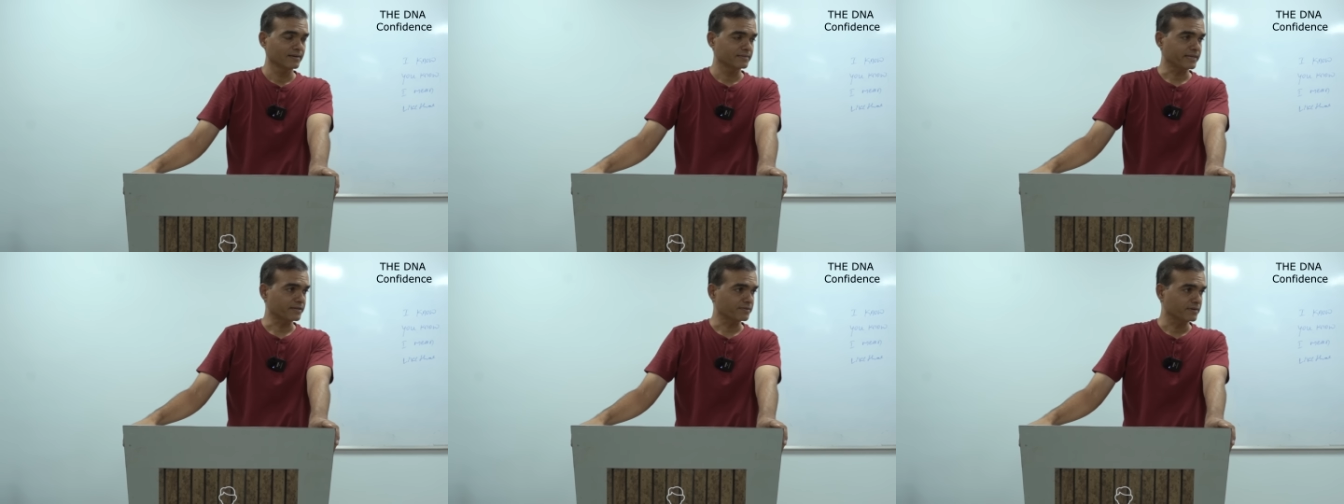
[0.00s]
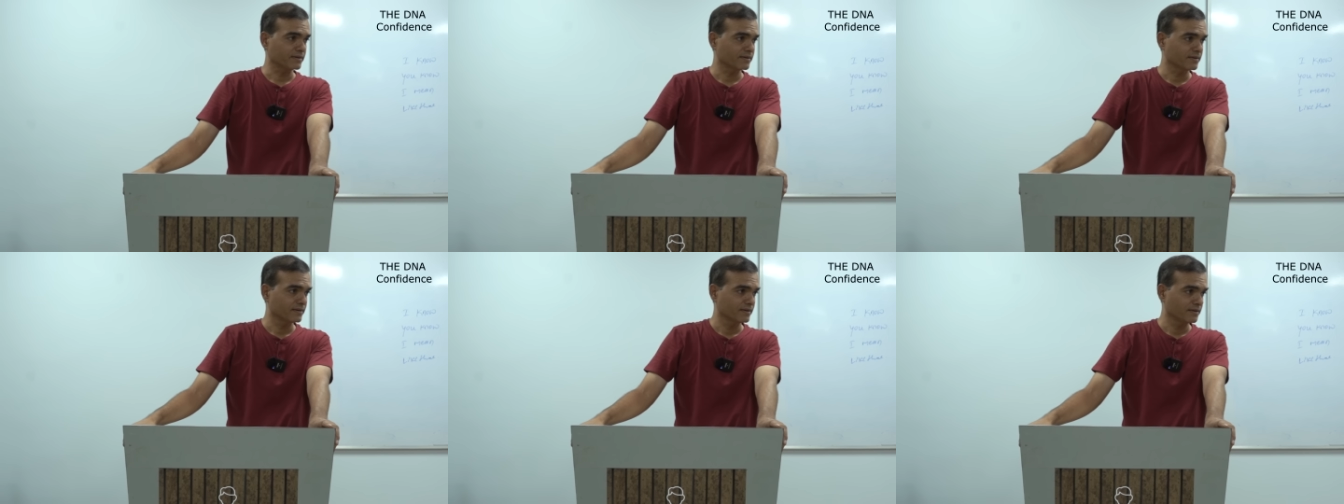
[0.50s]
That
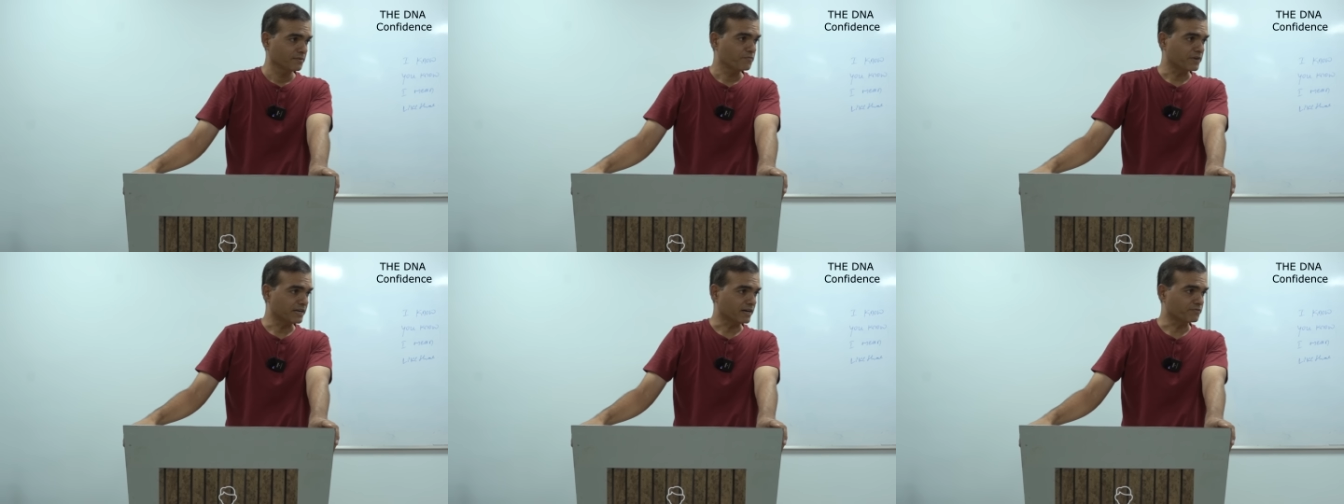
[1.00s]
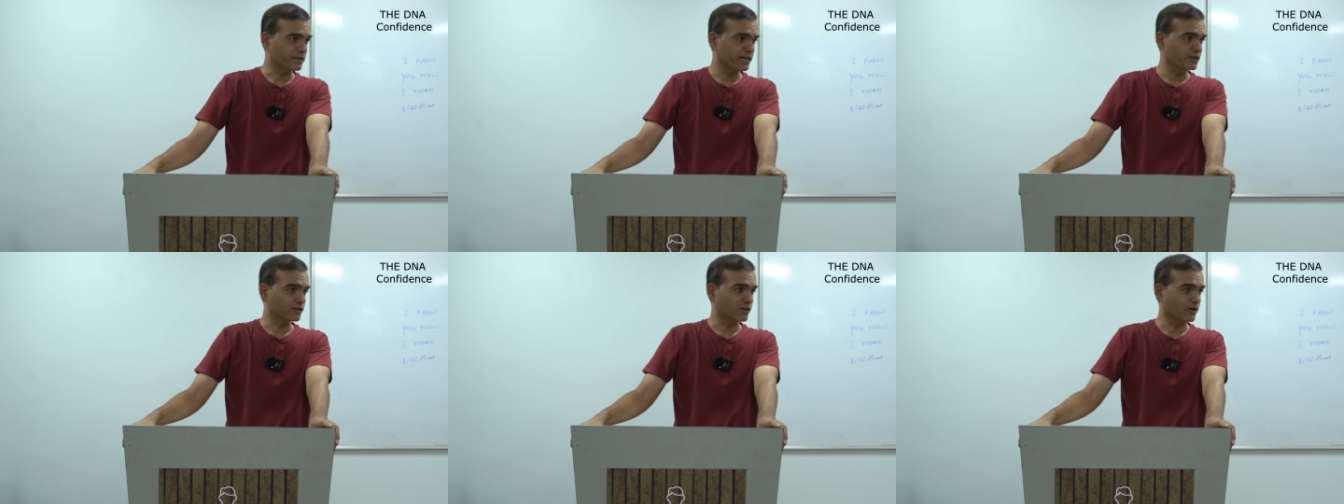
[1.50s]
fun after
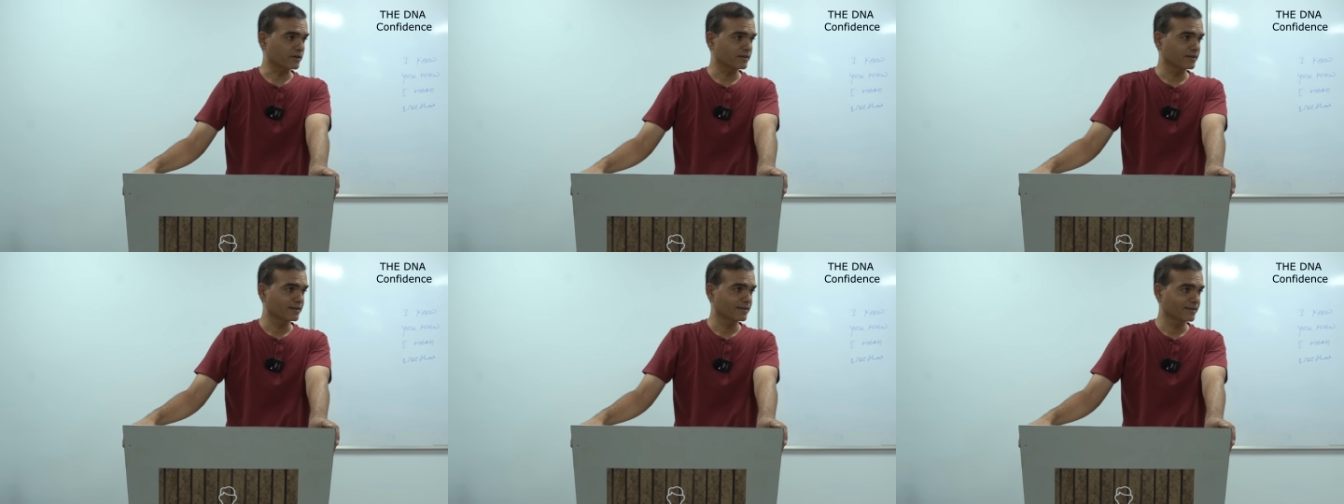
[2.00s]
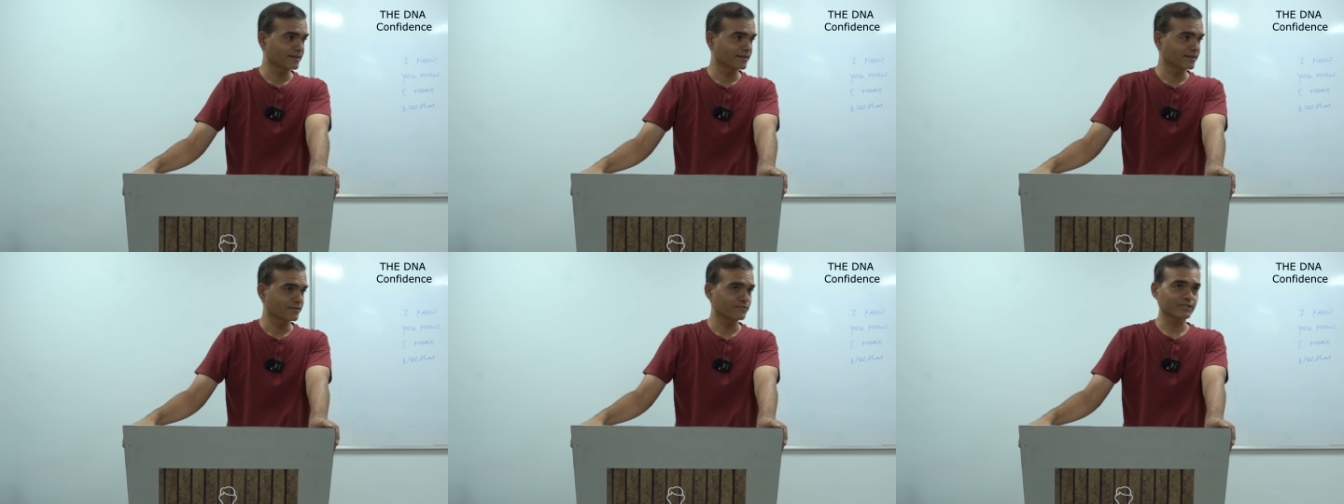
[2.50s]
8 o'clock
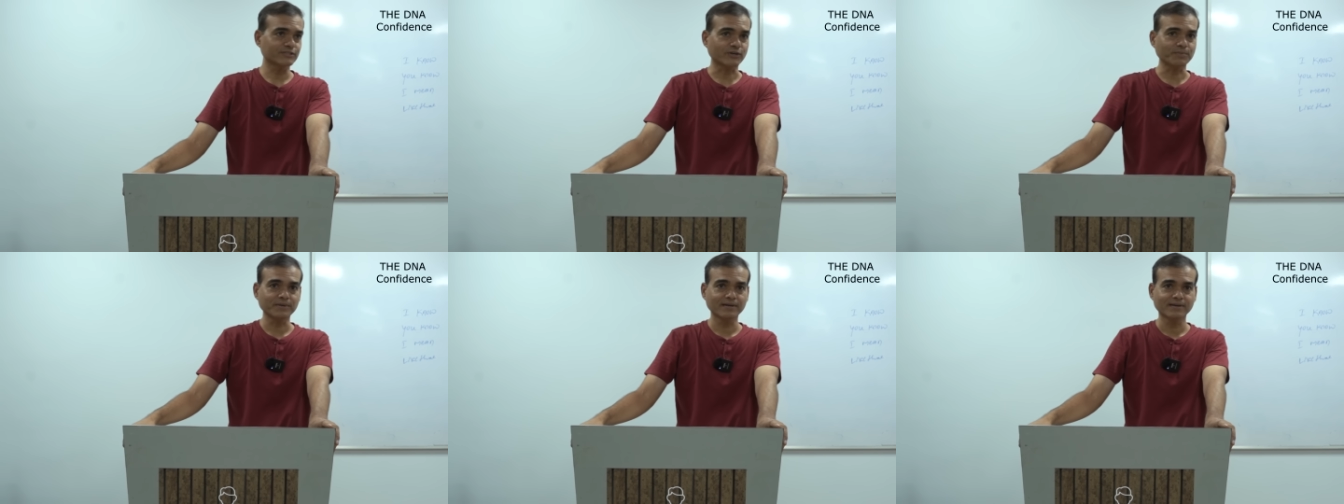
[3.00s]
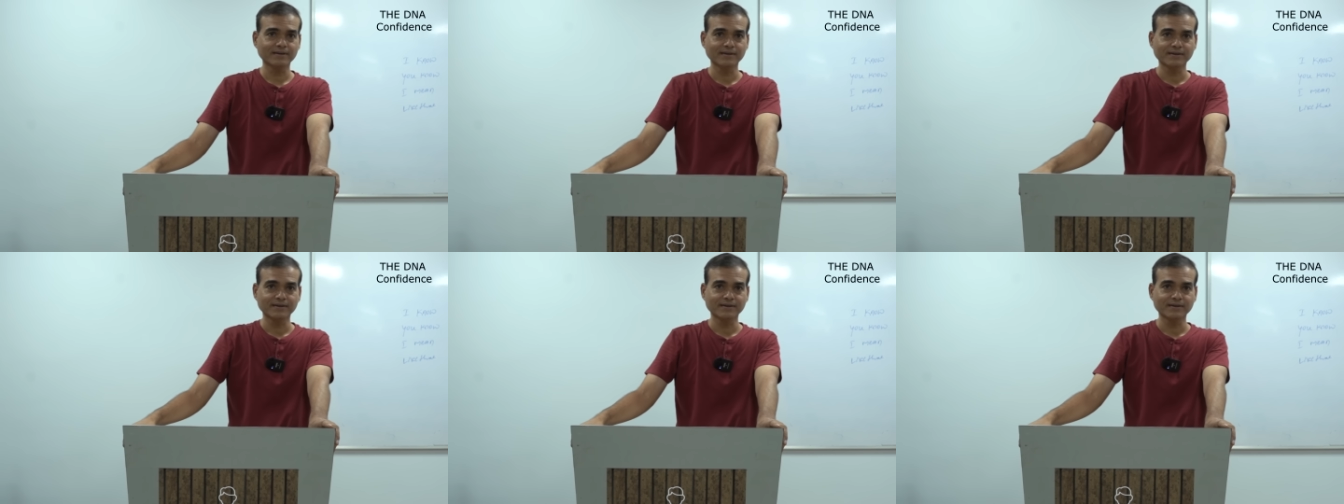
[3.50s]
will stop.